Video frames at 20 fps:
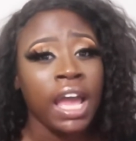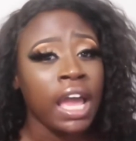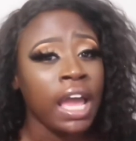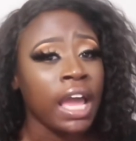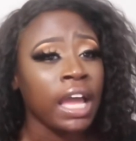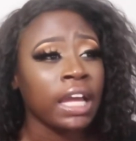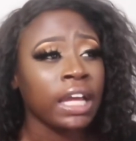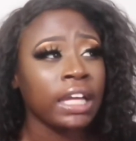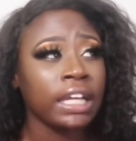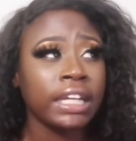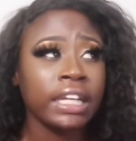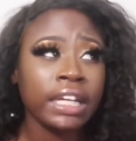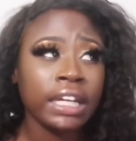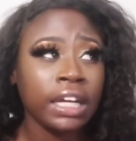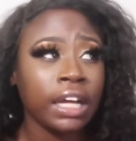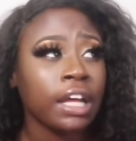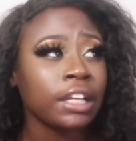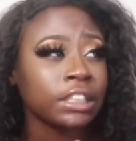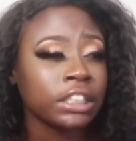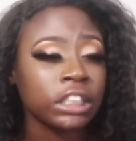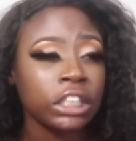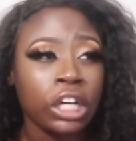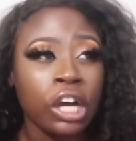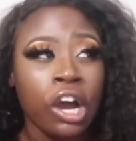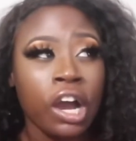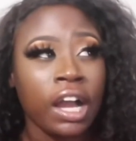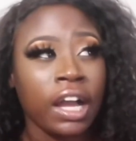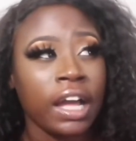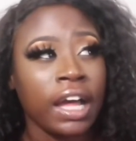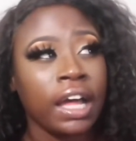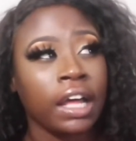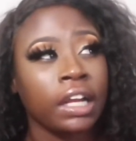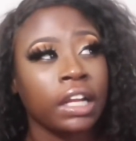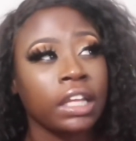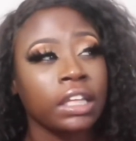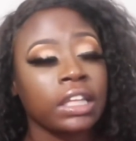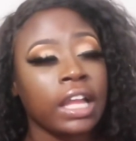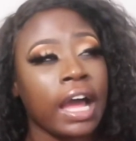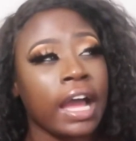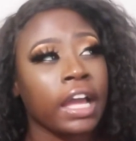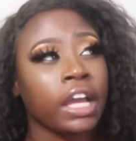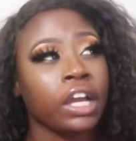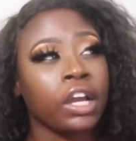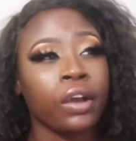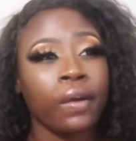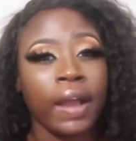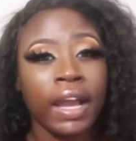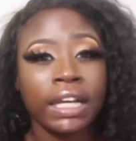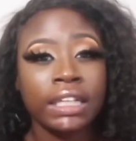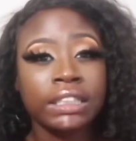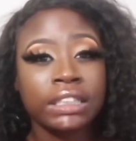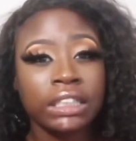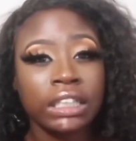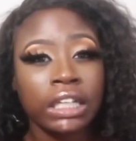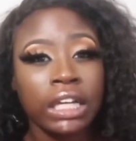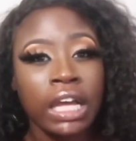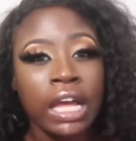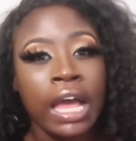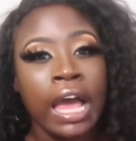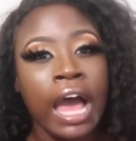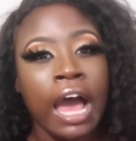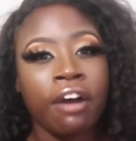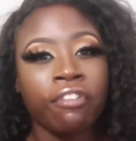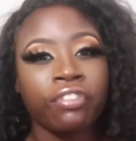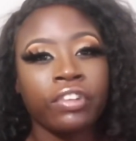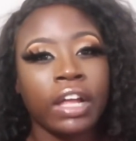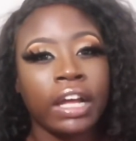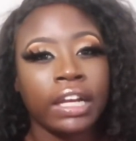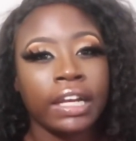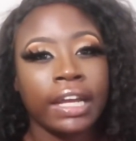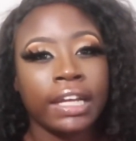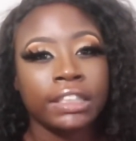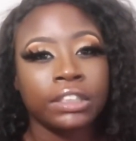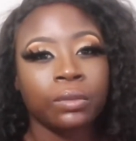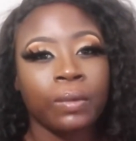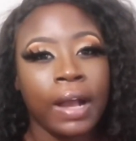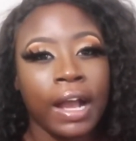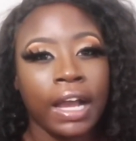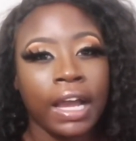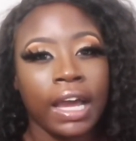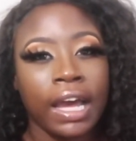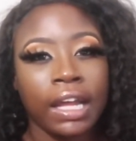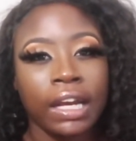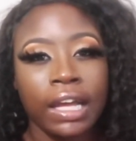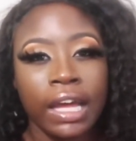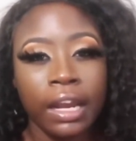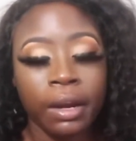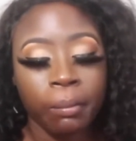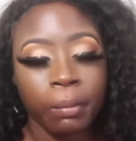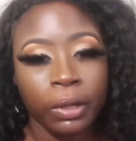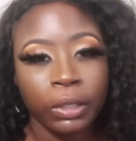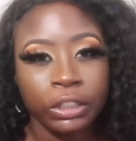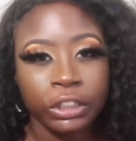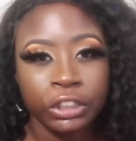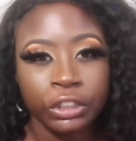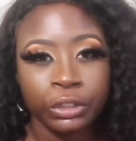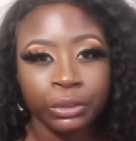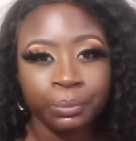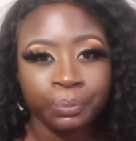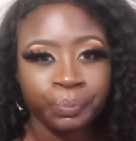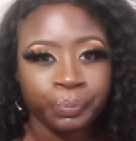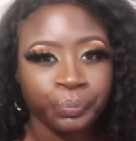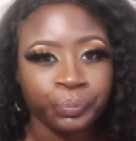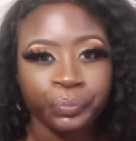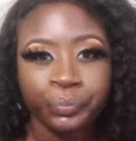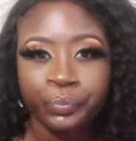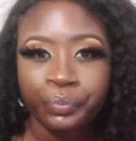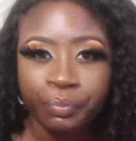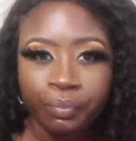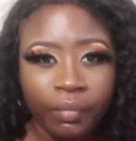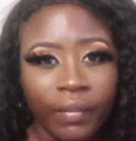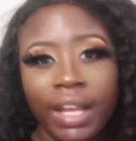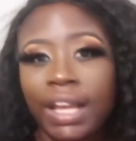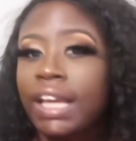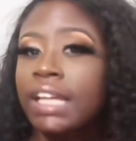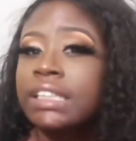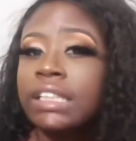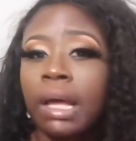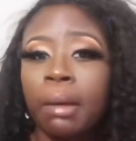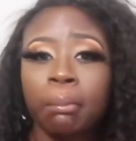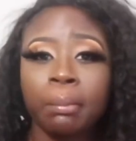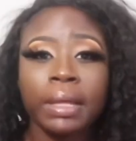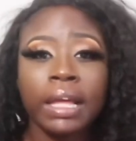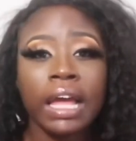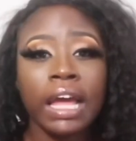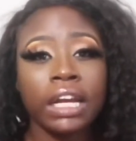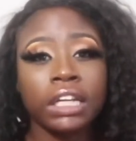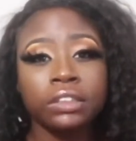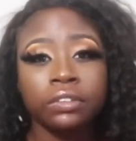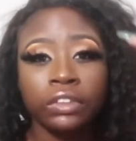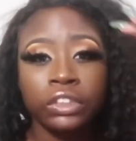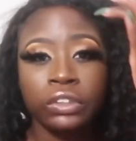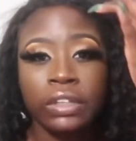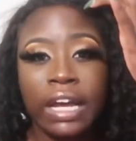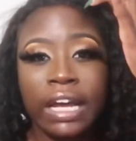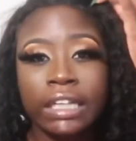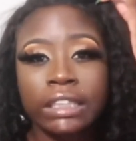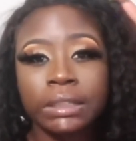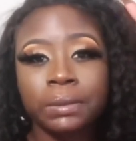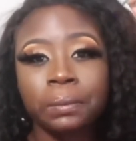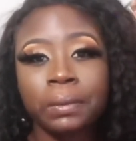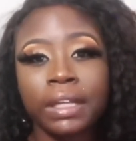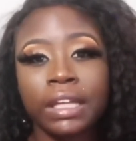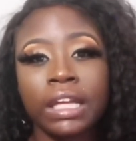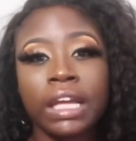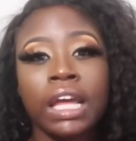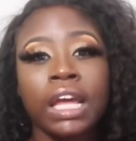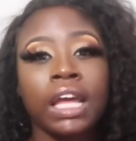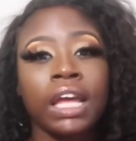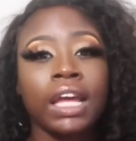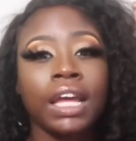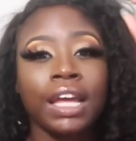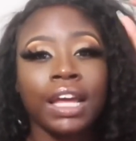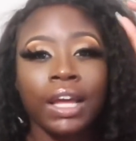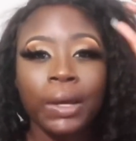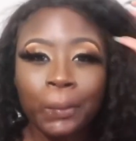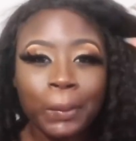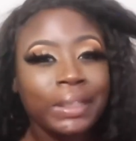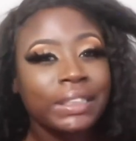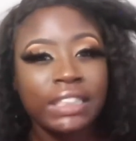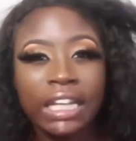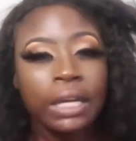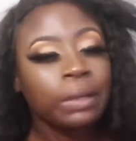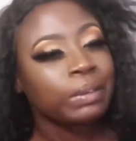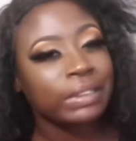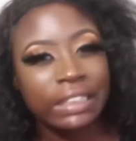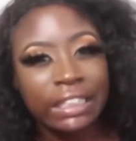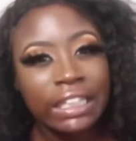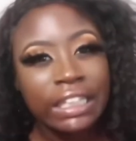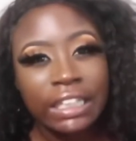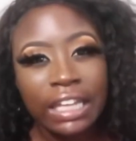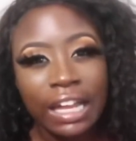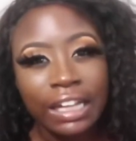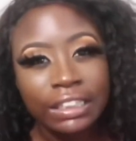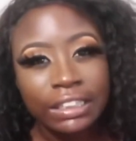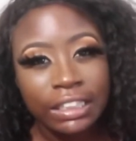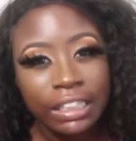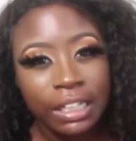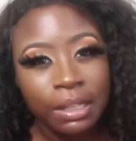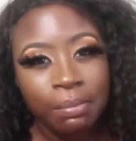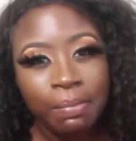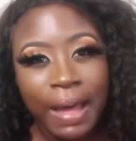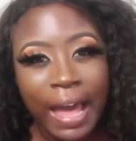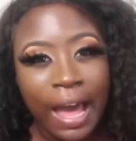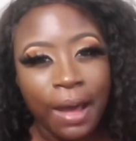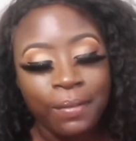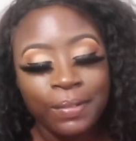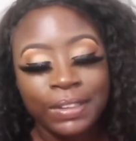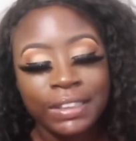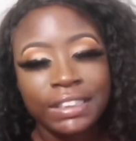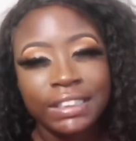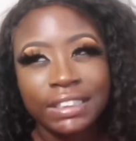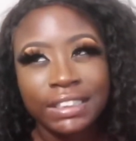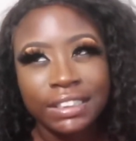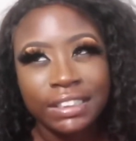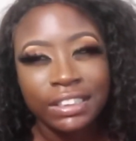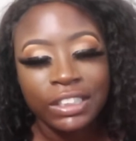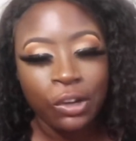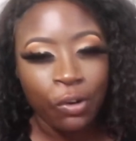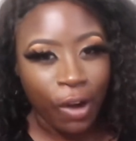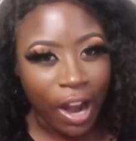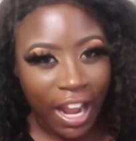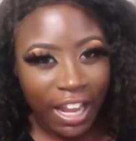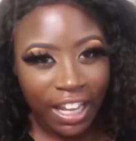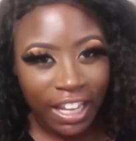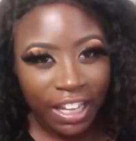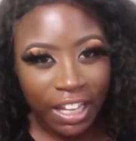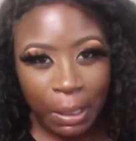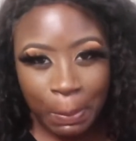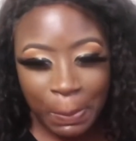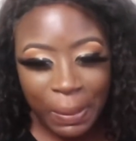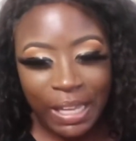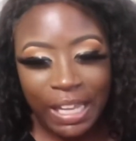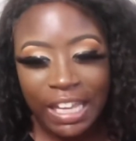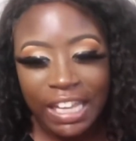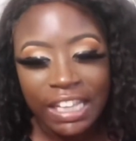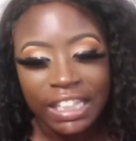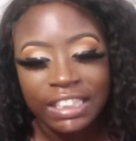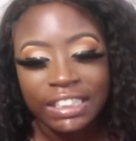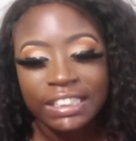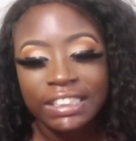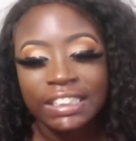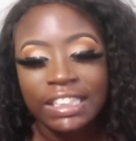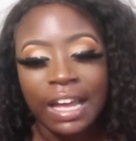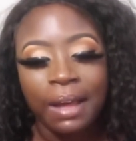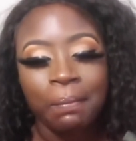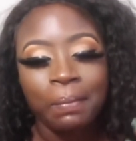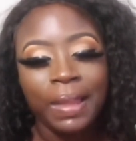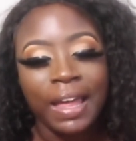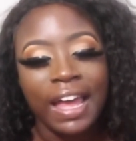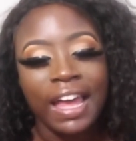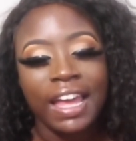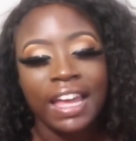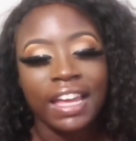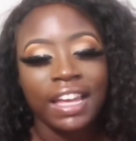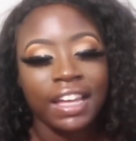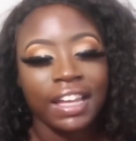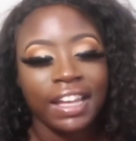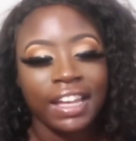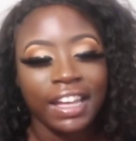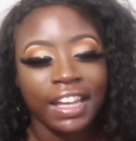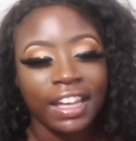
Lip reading: He did come to the car kind of like crazy. I feel like that's where I kind of got emotional, because I'm gonna be honest with you guys, when Jake was getting locked up, I was crying because I'm like,